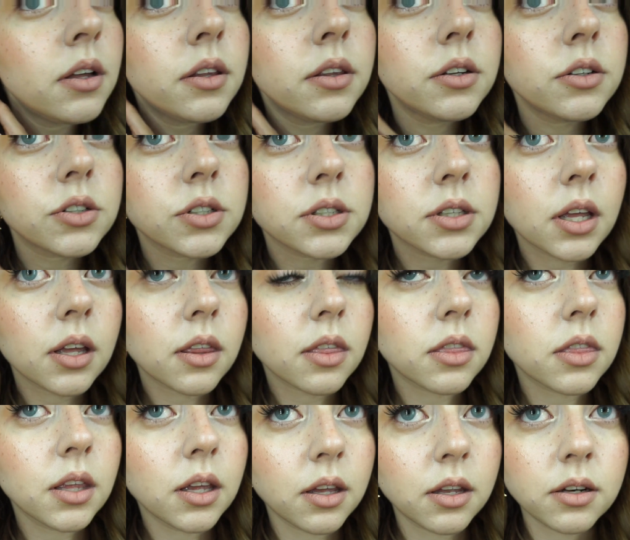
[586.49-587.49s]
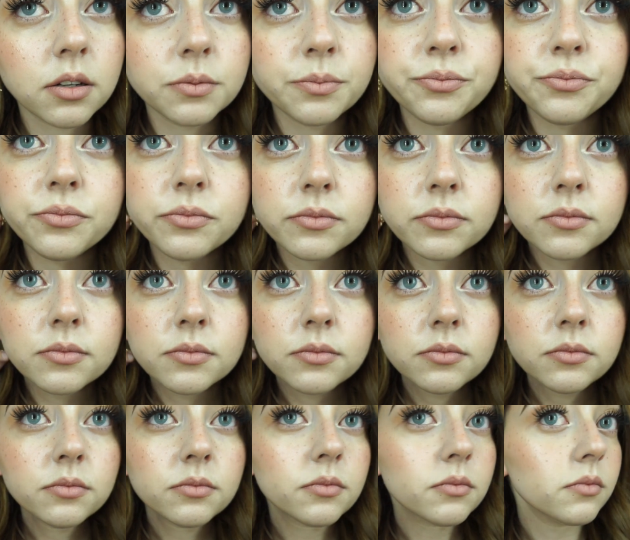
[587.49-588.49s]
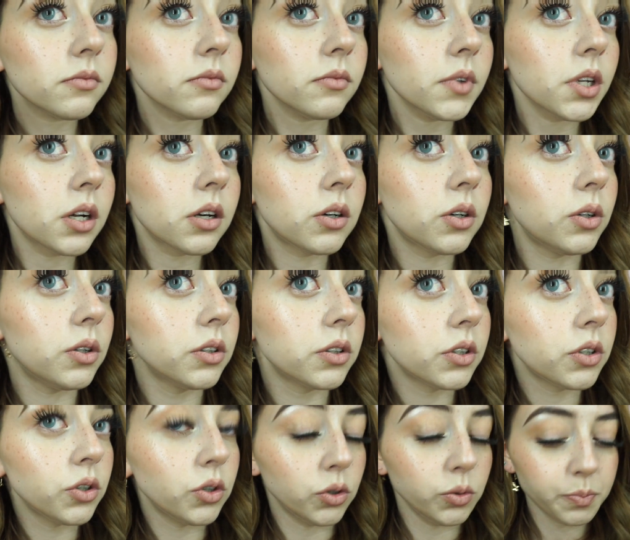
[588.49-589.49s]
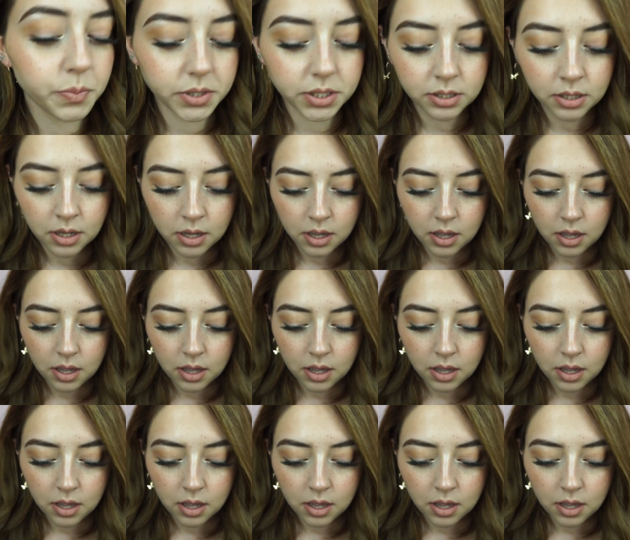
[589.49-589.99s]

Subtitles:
They're just like thin gold hoops.